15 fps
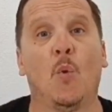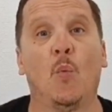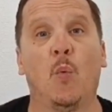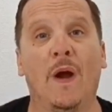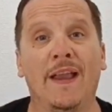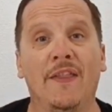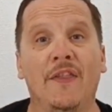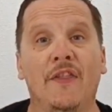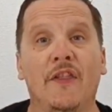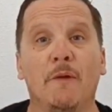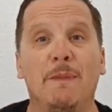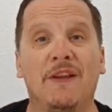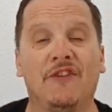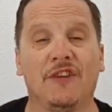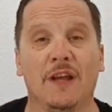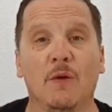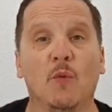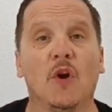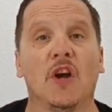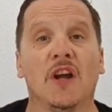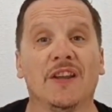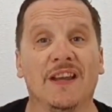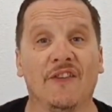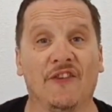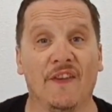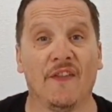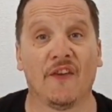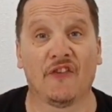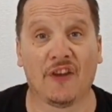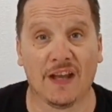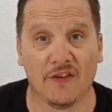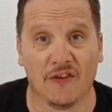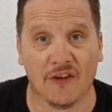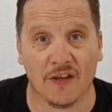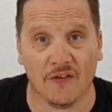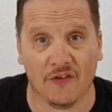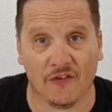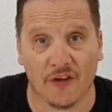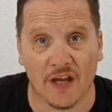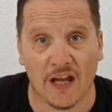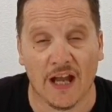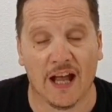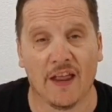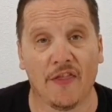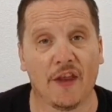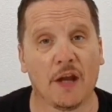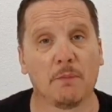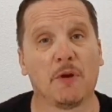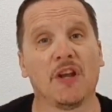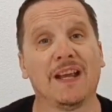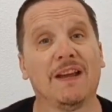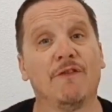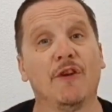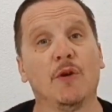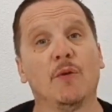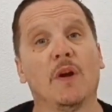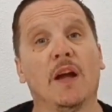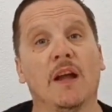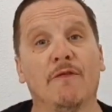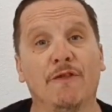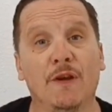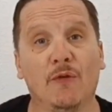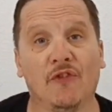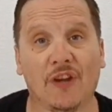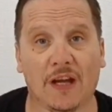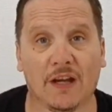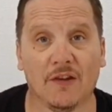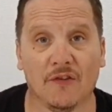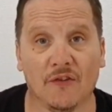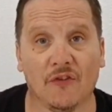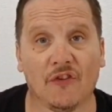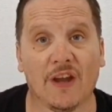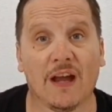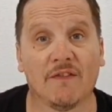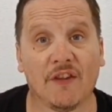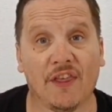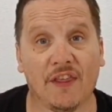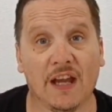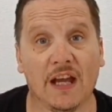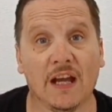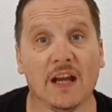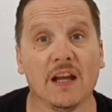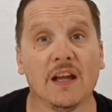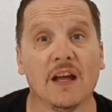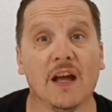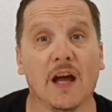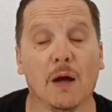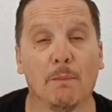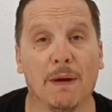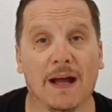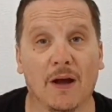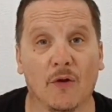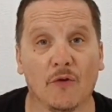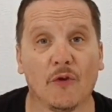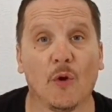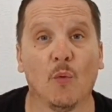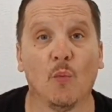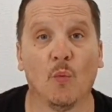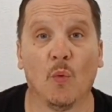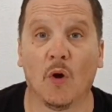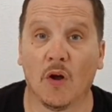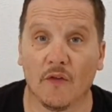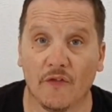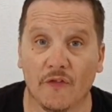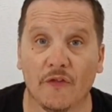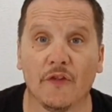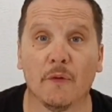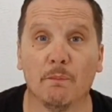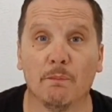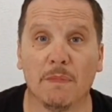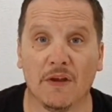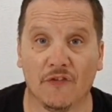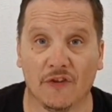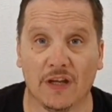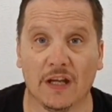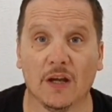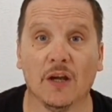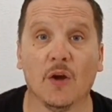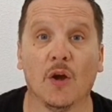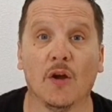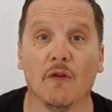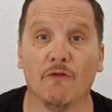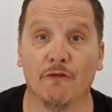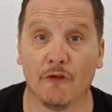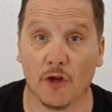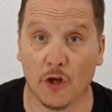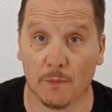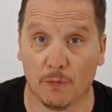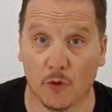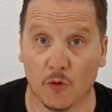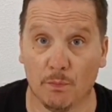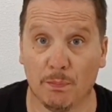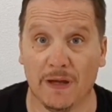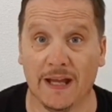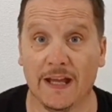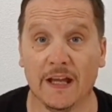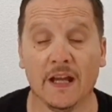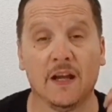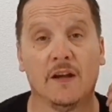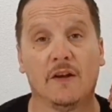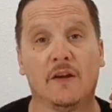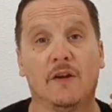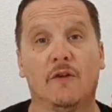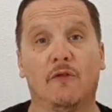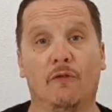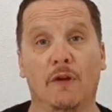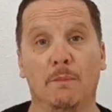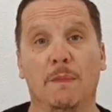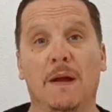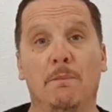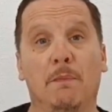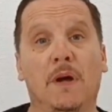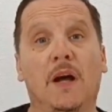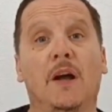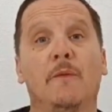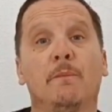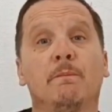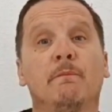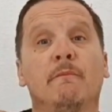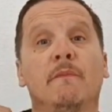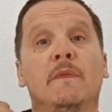when the missing word is in the sentence, and then I'm going to give you a few seconds to have a think about what the missing verb could be. Remember